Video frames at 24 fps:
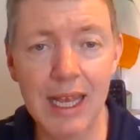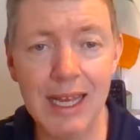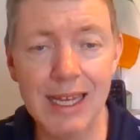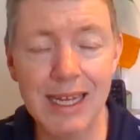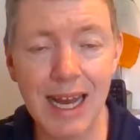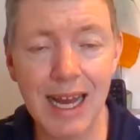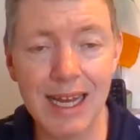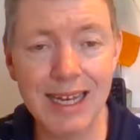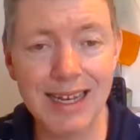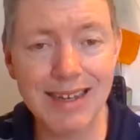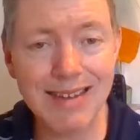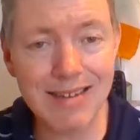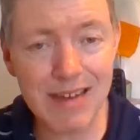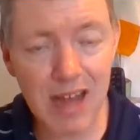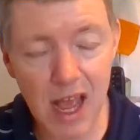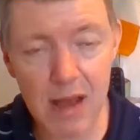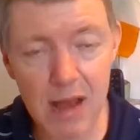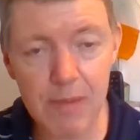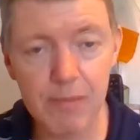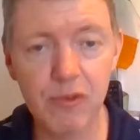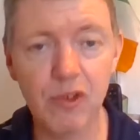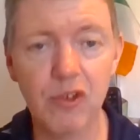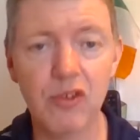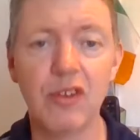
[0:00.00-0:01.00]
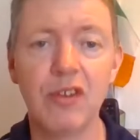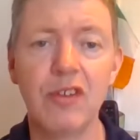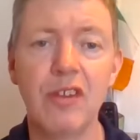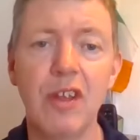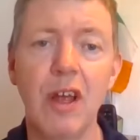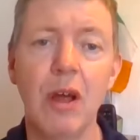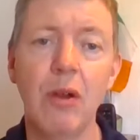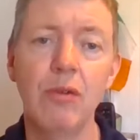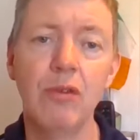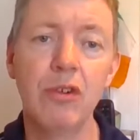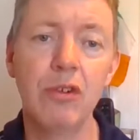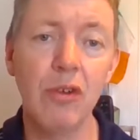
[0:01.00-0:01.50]
in an attempt to
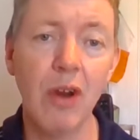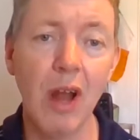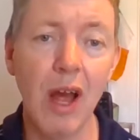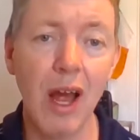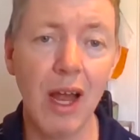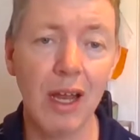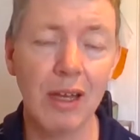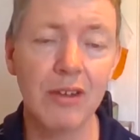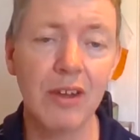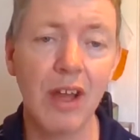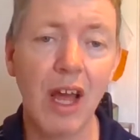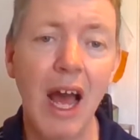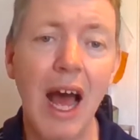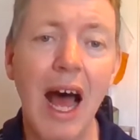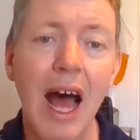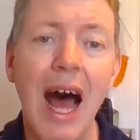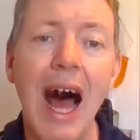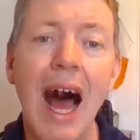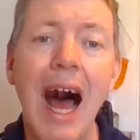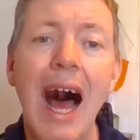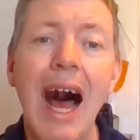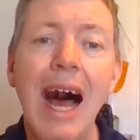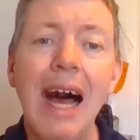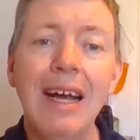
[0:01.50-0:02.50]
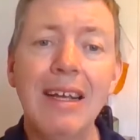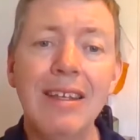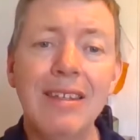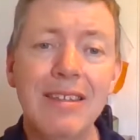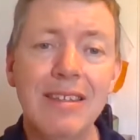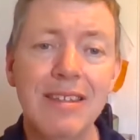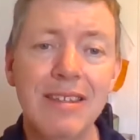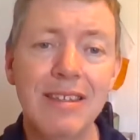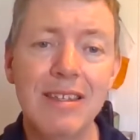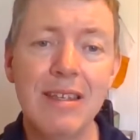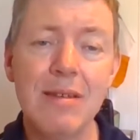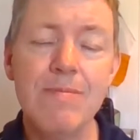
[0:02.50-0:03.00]
sound grand,
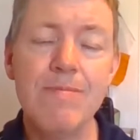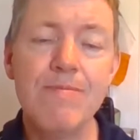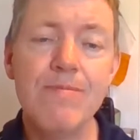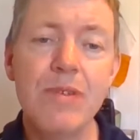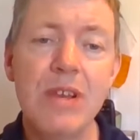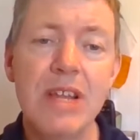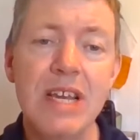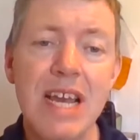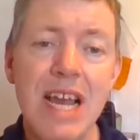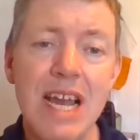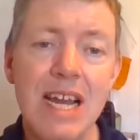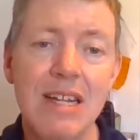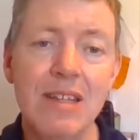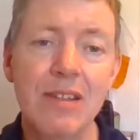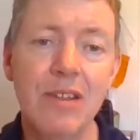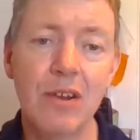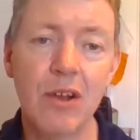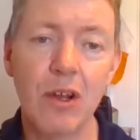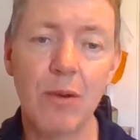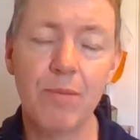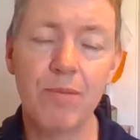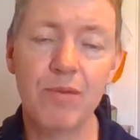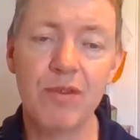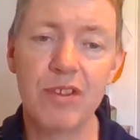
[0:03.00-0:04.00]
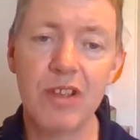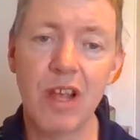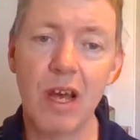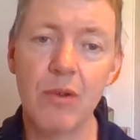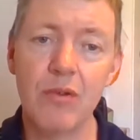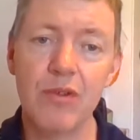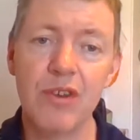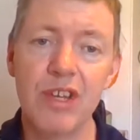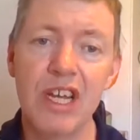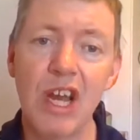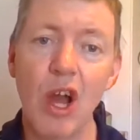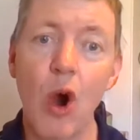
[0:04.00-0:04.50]
has simply ended up
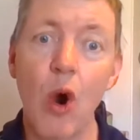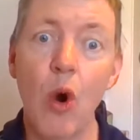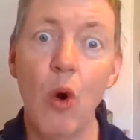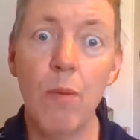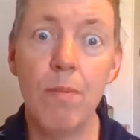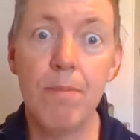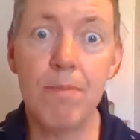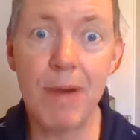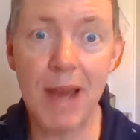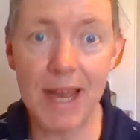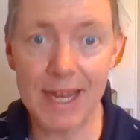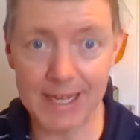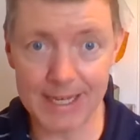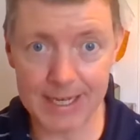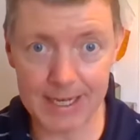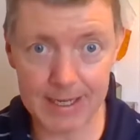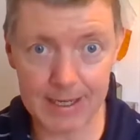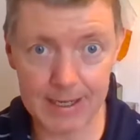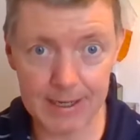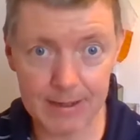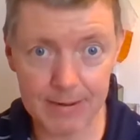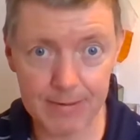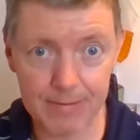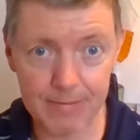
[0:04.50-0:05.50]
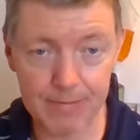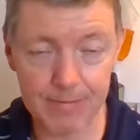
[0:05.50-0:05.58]
sounding opaque.